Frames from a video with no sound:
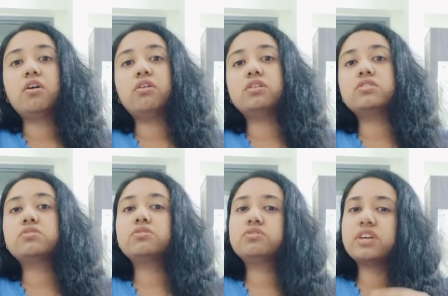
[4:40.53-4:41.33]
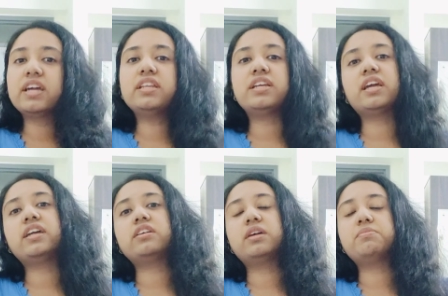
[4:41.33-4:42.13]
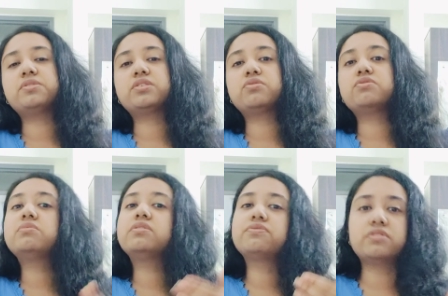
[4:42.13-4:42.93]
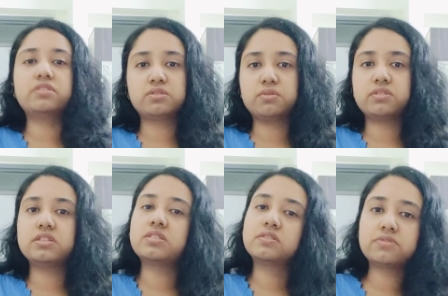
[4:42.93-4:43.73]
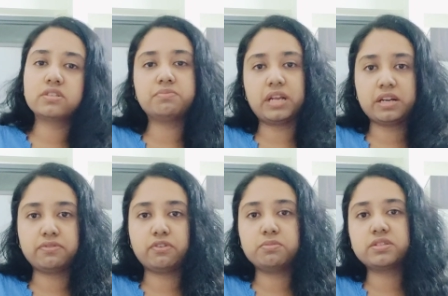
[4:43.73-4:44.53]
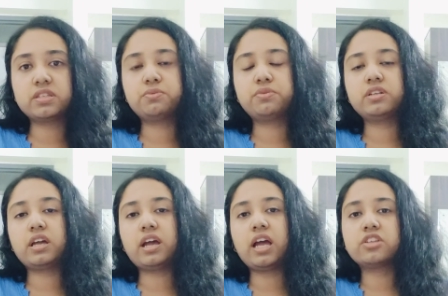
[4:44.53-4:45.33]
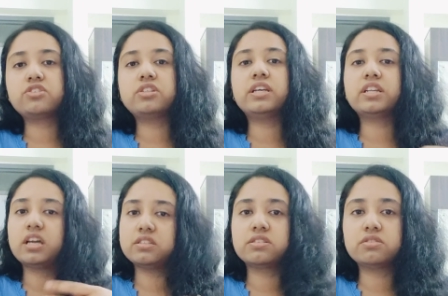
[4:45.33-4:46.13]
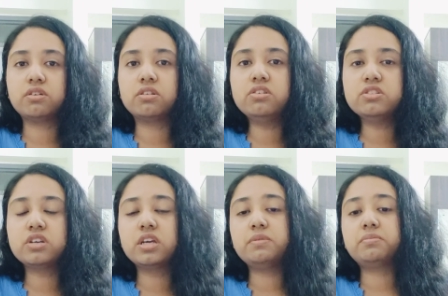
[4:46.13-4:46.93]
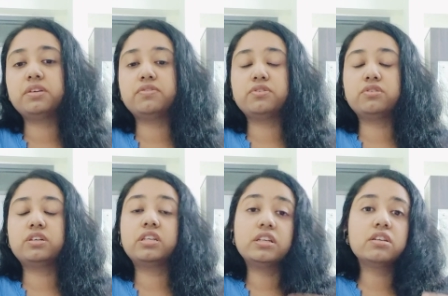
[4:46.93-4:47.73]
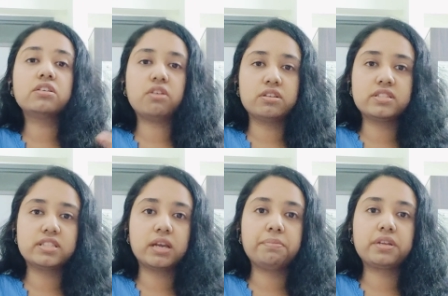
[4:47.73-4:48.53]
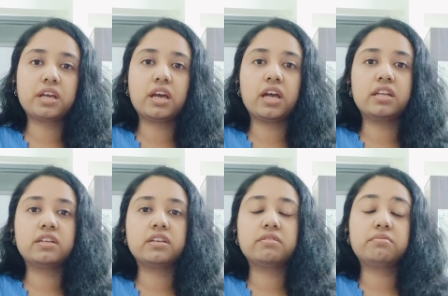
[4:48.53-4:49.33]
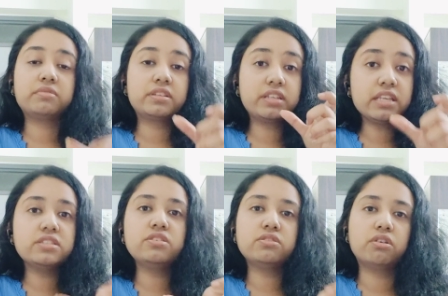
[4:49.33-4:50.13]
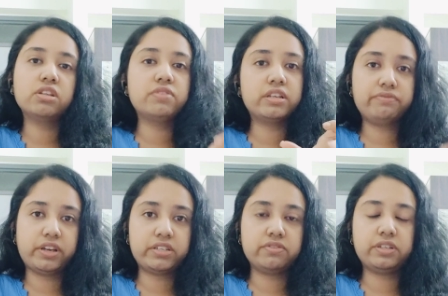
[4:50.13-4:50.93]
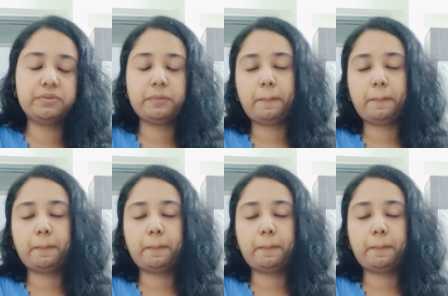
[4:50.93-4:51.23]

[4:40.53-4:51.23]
Also try and get MCQs from different sources, different platforms. It would actually enhance your knowledge, give you a clearer concept, and test your knowledge very effectively.